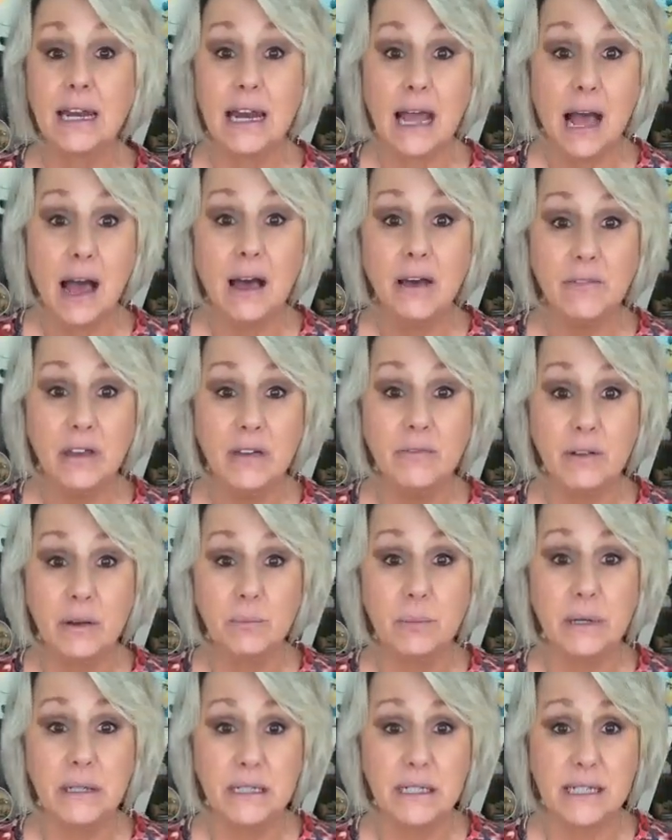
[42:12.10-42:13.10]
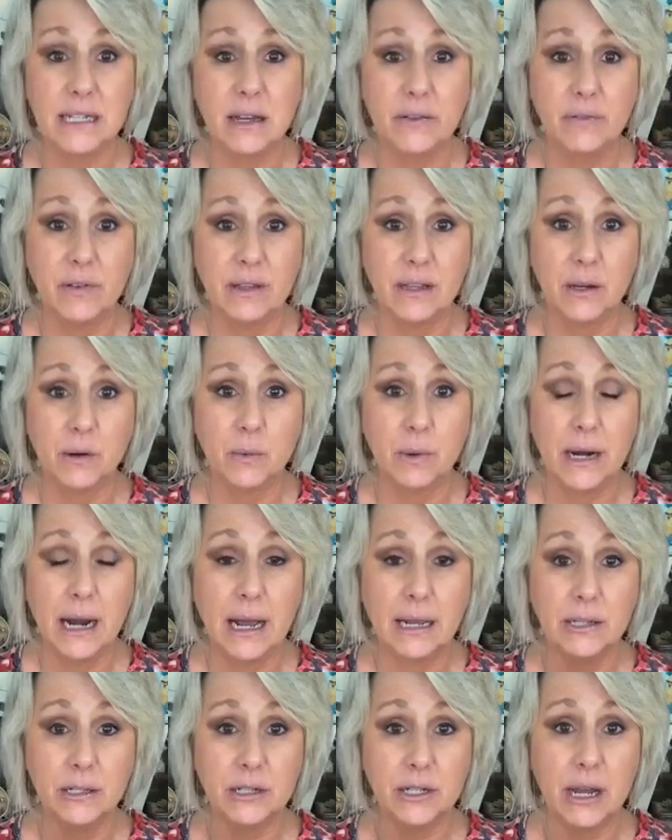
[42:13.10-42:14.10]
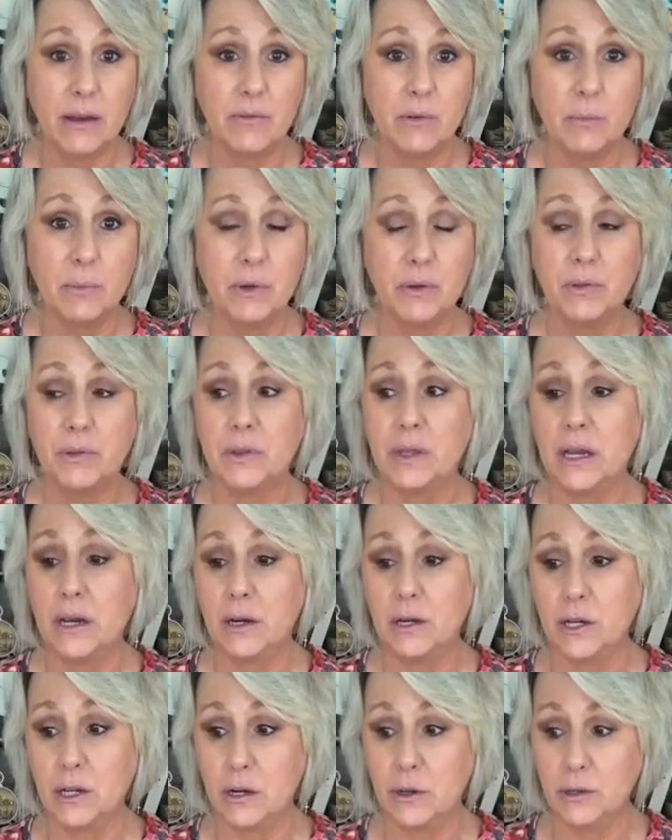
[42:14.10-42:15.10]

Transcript: And I've even put stuff in there when I used to have a booth there.